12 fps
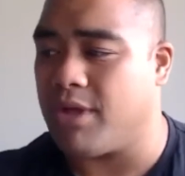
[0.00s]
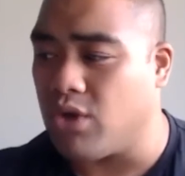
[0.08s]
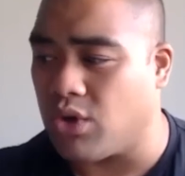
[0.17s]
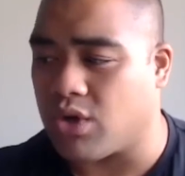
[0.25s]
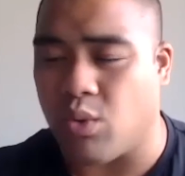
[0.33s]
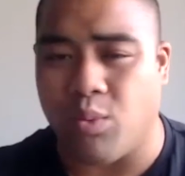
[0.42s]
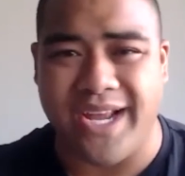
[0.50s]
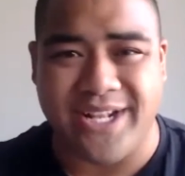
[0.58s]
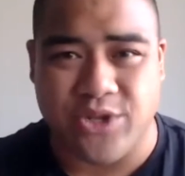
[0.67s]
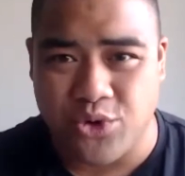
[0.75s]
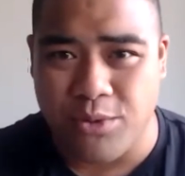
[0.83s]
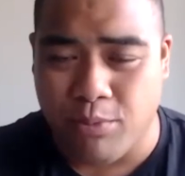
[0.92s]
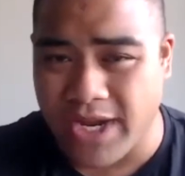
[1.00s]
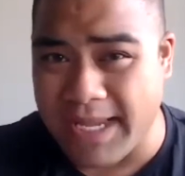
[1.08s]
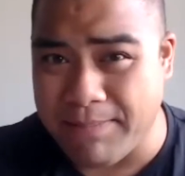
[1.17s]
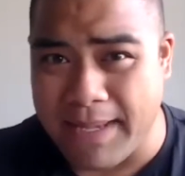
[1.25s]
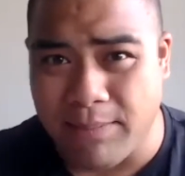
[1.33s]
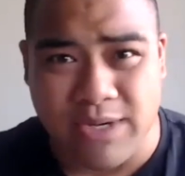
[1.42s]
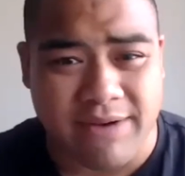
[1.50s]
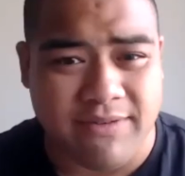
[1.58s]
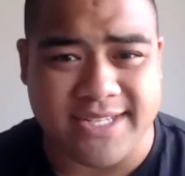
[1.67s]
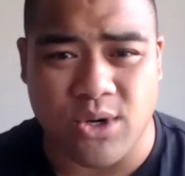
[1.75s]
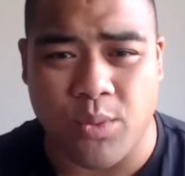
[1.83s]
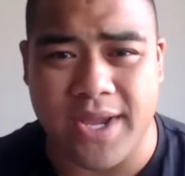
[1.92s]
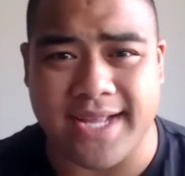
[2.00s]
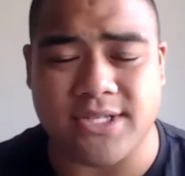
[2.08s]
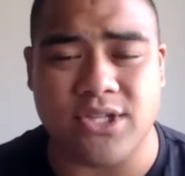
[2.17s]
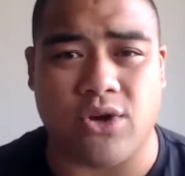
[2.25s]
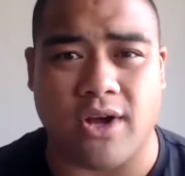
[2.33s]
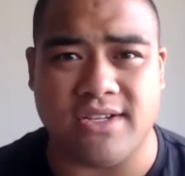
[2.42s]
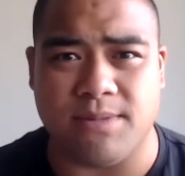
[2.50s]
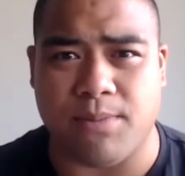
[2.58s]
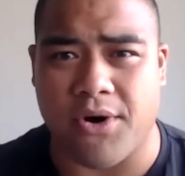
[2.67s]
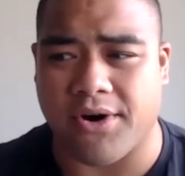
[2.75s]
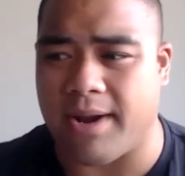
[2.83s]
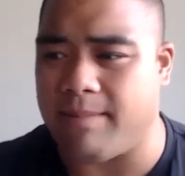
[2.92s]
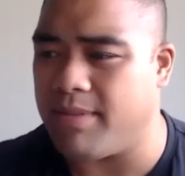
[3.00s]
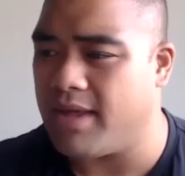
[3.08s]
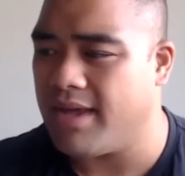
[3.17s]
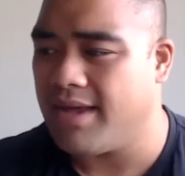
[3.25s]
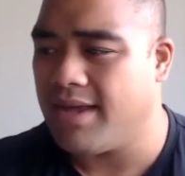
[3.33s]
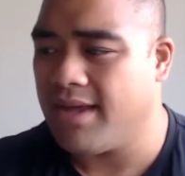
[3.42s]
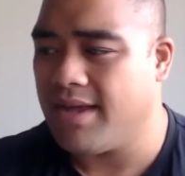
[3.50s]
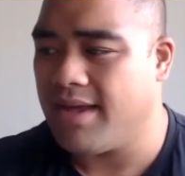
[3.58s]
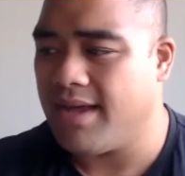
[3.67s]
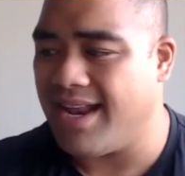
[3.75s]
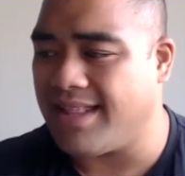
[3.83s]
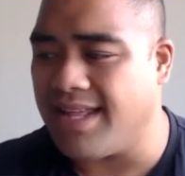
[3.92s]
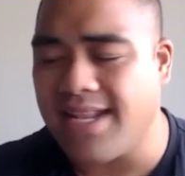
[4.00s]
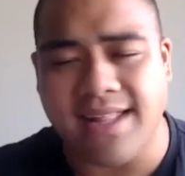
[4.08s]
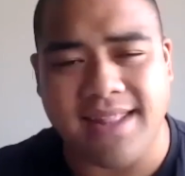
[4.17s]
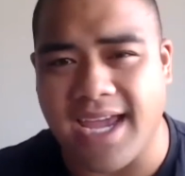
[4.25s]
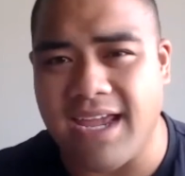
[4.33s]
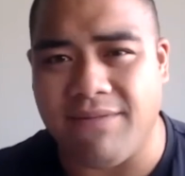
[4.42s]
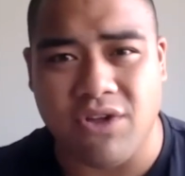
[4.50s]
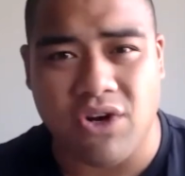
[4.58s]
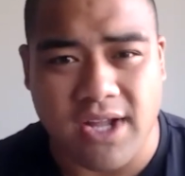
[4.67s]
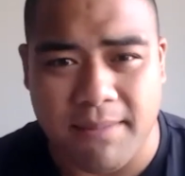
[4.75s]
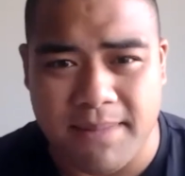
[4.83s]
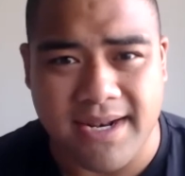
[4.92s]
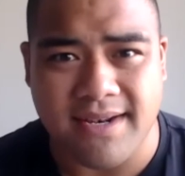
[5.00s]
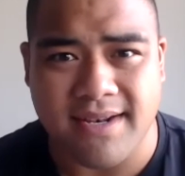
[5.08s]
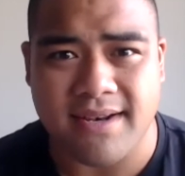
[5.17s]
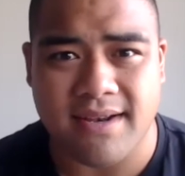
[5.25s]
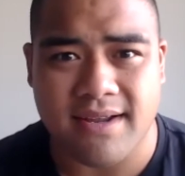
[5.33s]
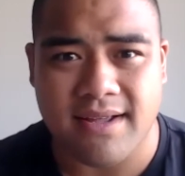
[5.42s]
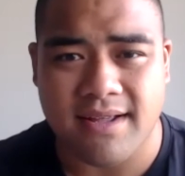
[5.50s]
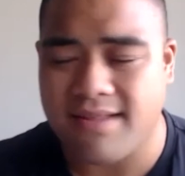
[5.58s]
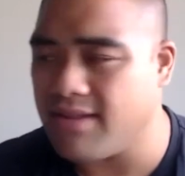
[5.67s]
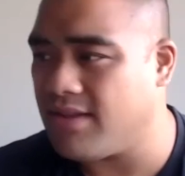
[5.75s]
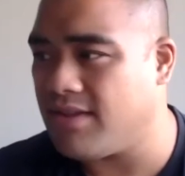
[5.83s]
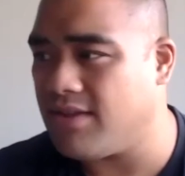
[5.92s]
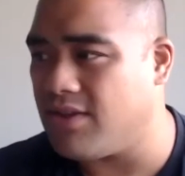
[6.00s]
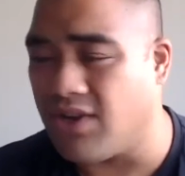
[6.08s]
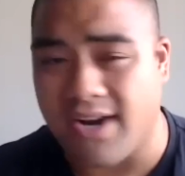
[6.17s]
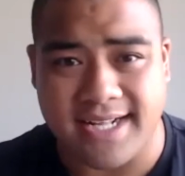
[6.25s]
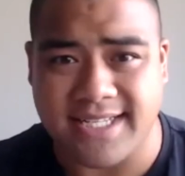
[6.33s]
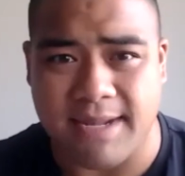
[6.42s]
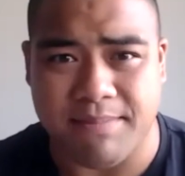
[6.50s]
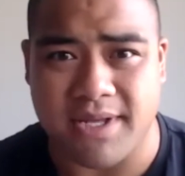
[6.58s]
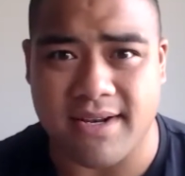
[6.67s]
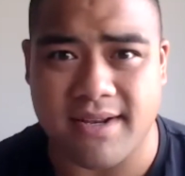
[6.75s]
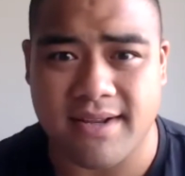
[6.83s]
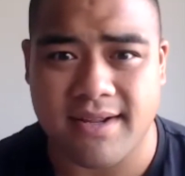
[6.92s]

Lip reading: Look, we do bring in people every single week into the coaching program. And at the end of the day, if you're not committed, you're not accepted.